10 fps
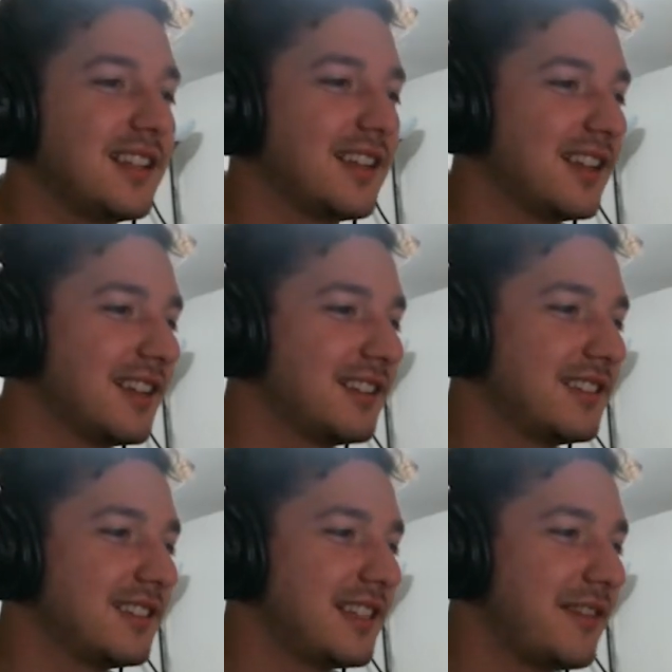See,
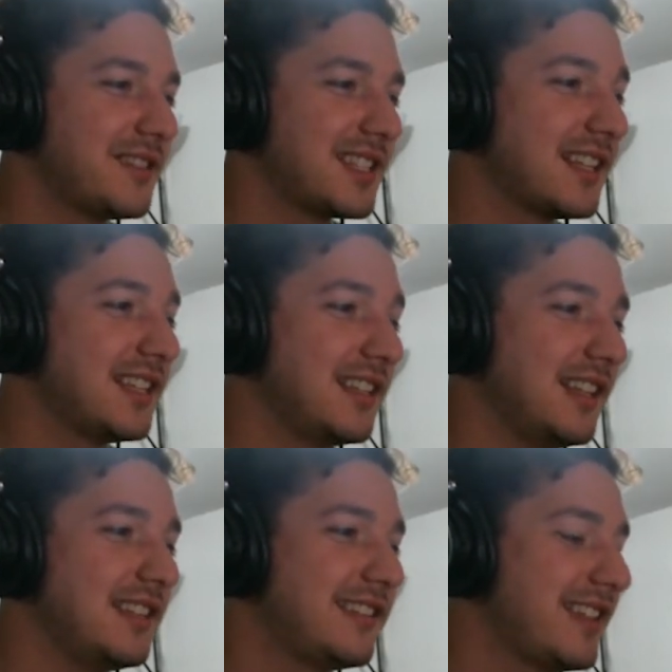Gavin said he
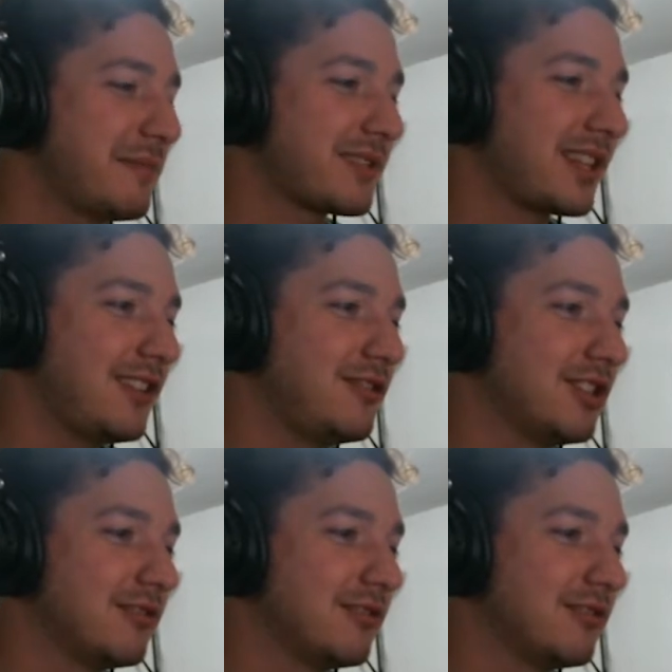DMs like you do.